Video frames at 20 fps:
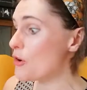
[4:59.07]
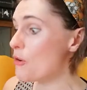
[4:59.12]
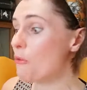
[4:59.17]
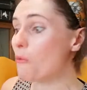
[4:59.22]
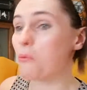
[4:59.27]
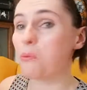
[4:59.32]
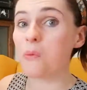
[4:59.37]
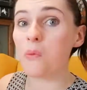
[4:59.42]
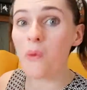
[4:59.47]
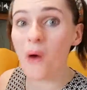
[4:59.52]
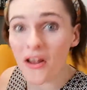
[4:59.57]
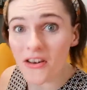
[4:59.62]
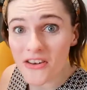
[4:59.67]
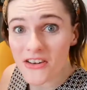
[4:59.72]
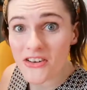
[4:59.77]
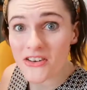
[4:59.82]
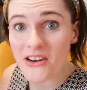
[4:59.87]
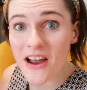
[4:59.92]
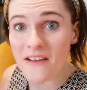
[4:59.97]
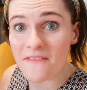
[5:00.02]
no
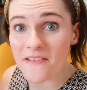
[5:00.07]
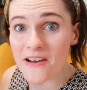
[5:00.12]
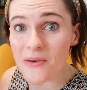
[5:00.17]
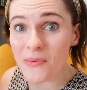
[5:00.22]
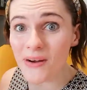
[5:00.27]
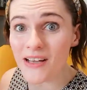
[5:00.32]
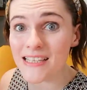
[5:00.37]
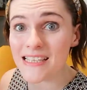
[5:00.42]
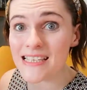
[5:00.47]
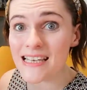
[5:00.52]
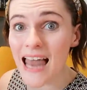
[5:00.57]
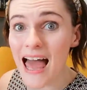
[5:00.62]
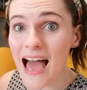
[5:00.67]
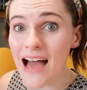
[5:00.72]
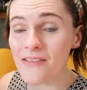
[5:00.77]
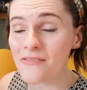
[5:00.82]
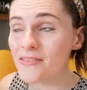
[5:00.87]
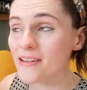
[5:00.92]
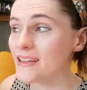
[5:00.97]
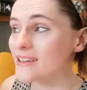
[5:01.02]
wonder everyone's
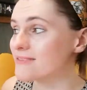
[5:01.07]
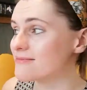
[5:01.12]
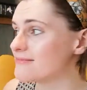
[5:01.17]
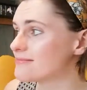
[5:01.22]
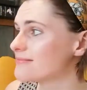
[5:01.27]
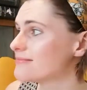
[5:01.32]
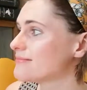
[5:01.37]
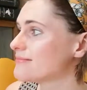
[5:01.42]
laughing.